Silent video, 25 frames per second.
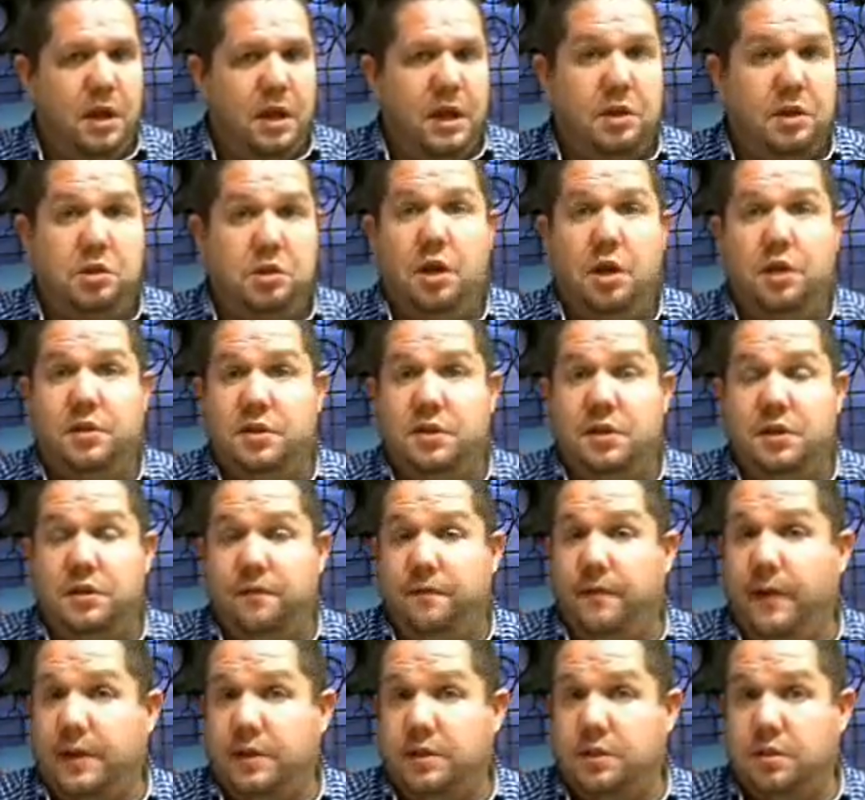
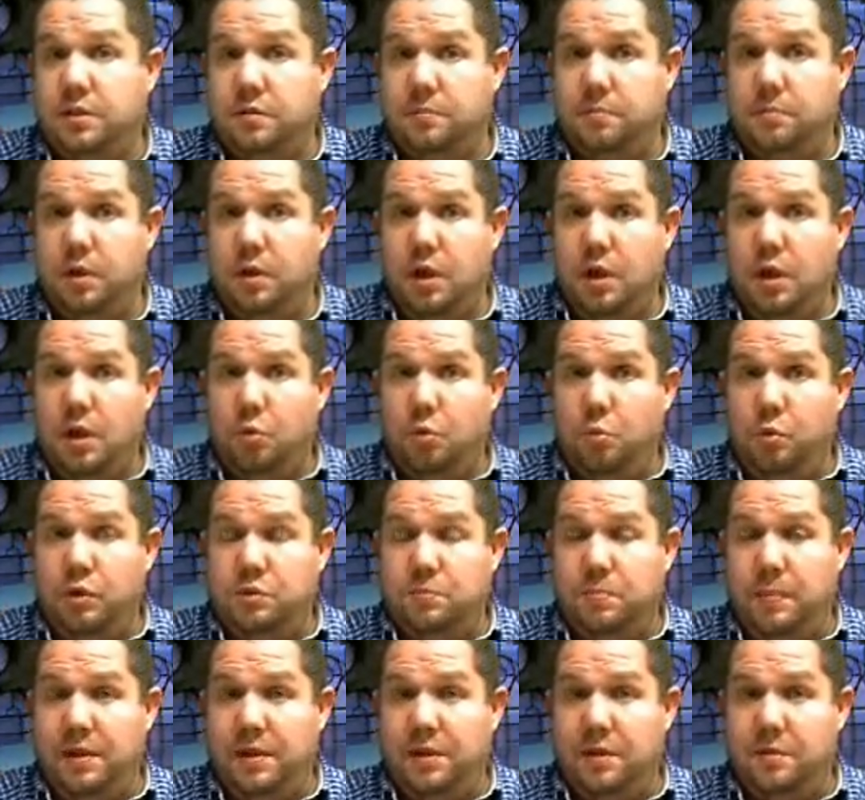injustice face them,
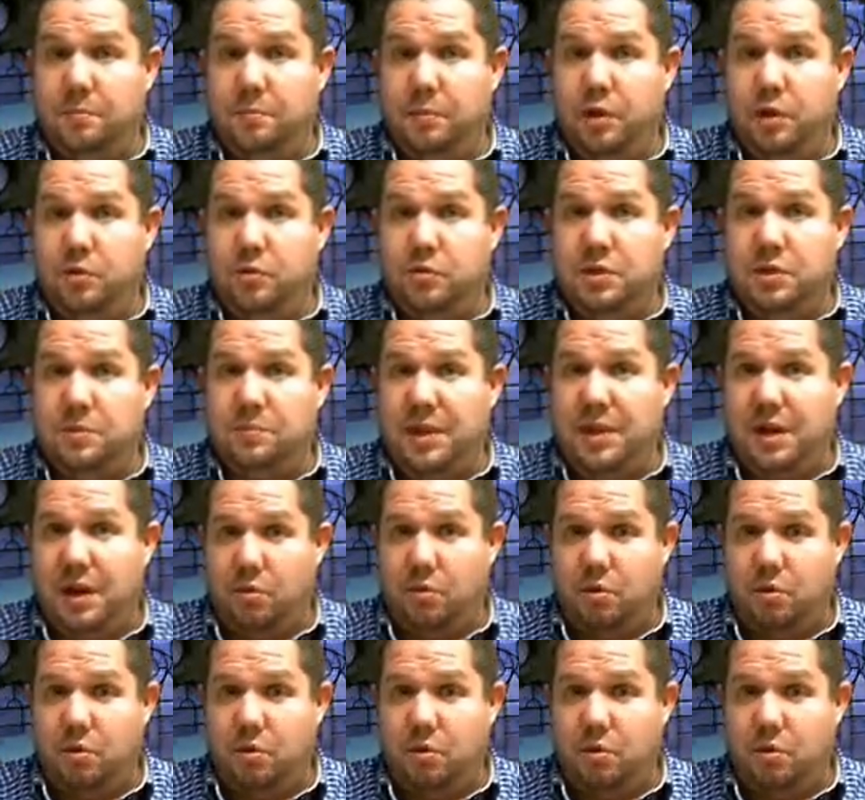which meant them losing.